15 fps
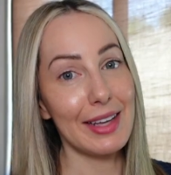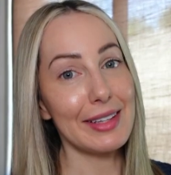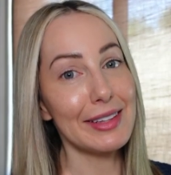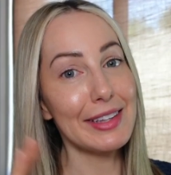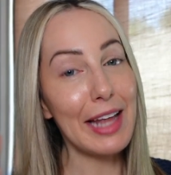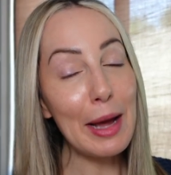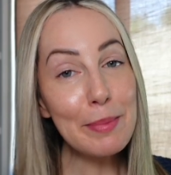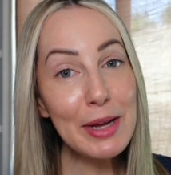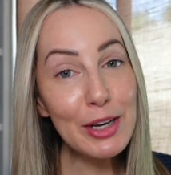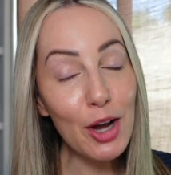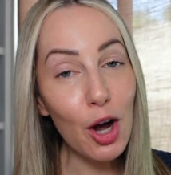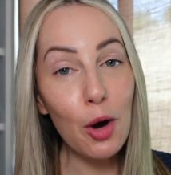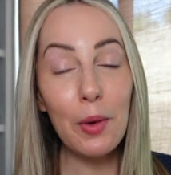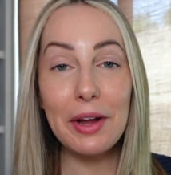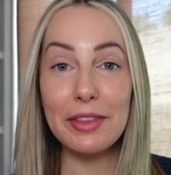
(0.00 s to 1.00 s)
let me
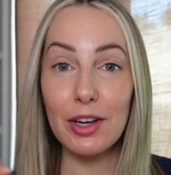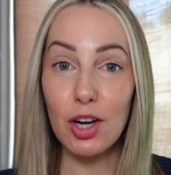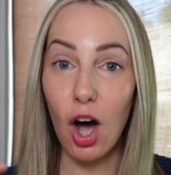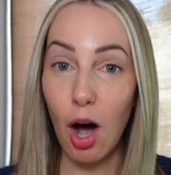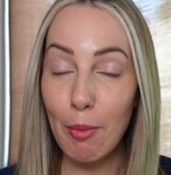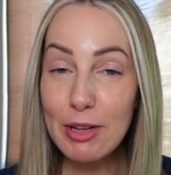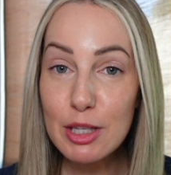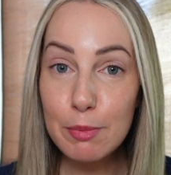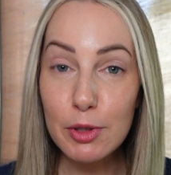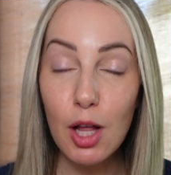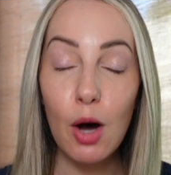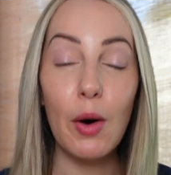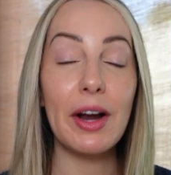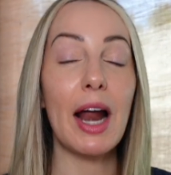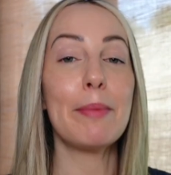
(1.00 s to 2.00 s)
know in the comments
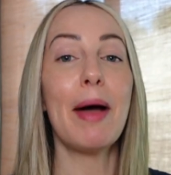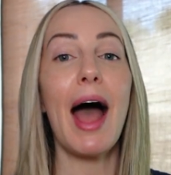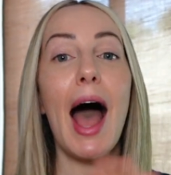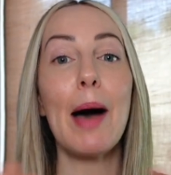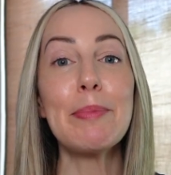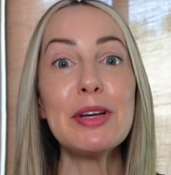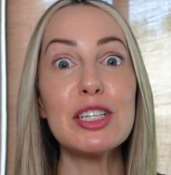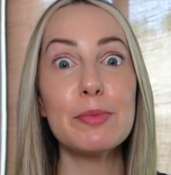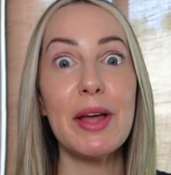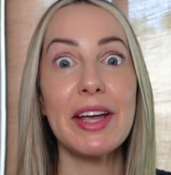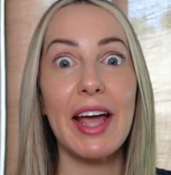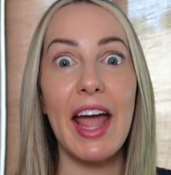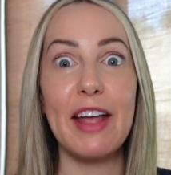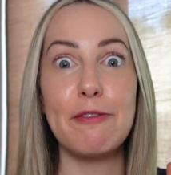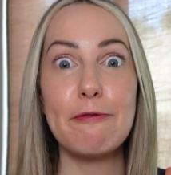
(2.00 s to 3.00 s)
below and I'm happy to
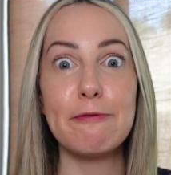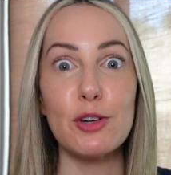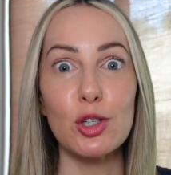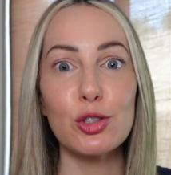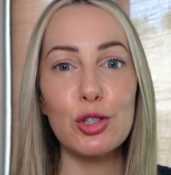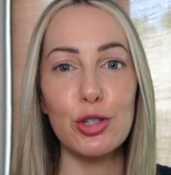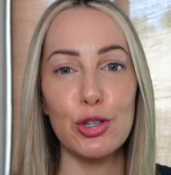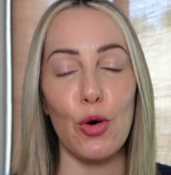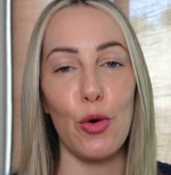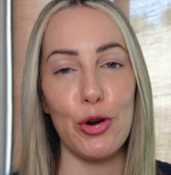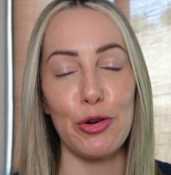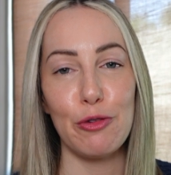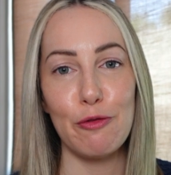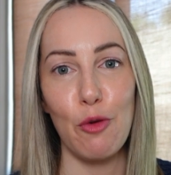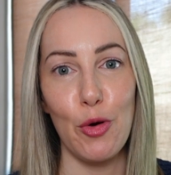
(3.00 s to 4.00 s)
make a full
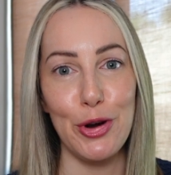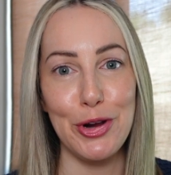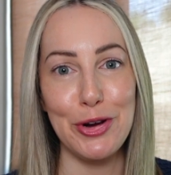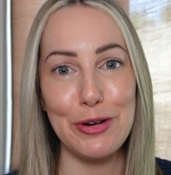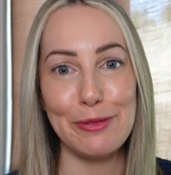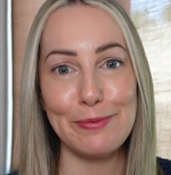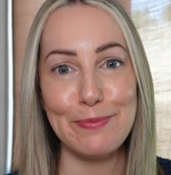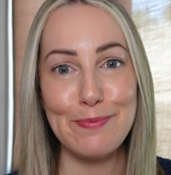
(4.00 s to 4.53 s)
tutorial for you.